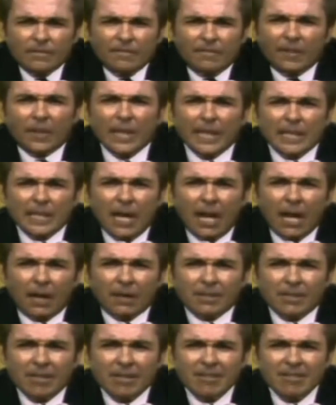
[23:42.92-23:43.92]
filling the
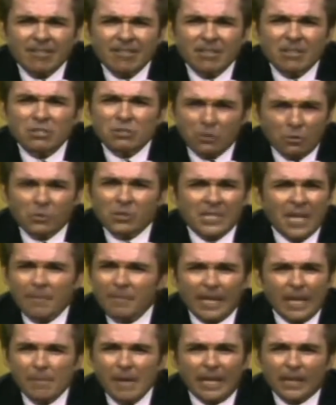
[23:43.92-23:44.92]
heart, do
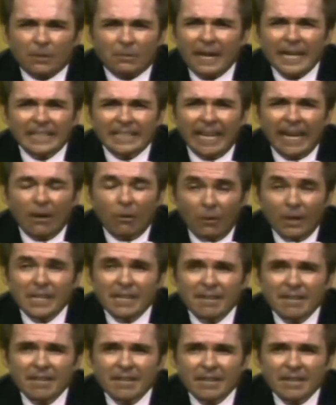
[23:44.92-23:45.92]
something about it right now, will
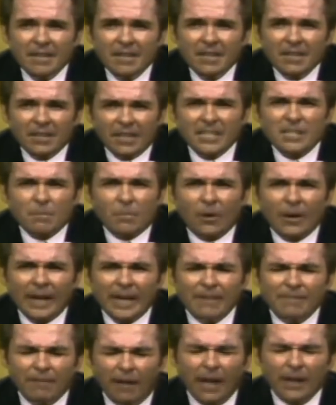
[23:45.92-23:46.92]
you? Let's
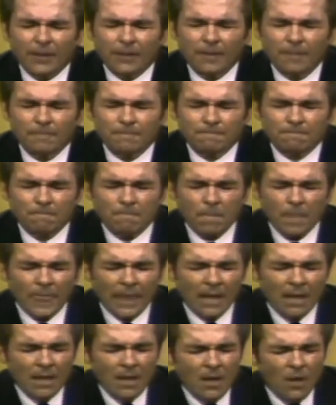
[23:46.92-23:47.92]
pray. Father,
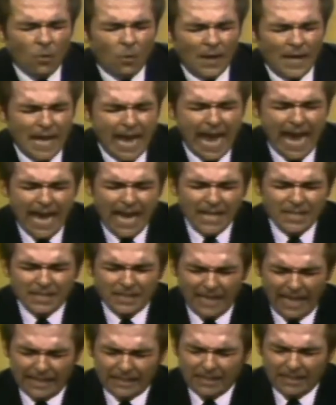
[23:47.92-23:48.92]
we ask
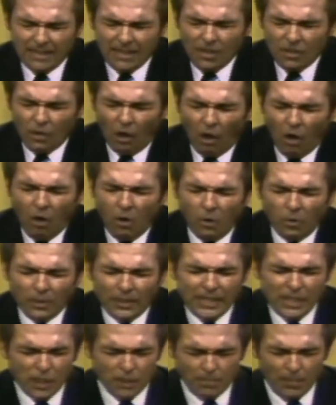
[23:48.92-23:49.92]
that the
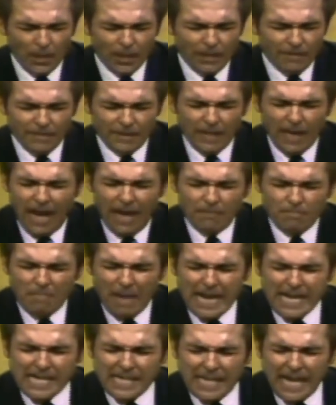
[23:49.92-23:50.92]
Holy Spirit of God
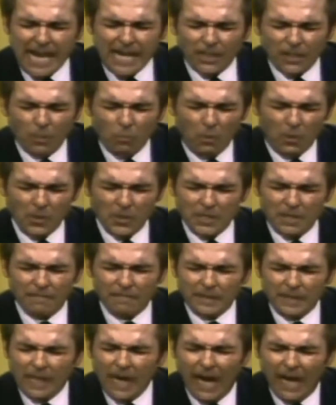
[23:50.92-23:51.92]
may take the words
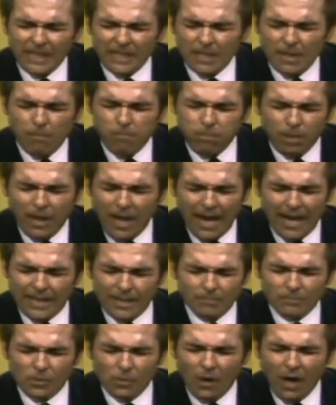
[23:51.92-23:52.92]
of God and apply
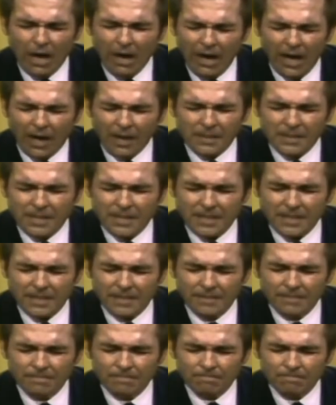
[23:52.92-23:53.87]
them to our hearts.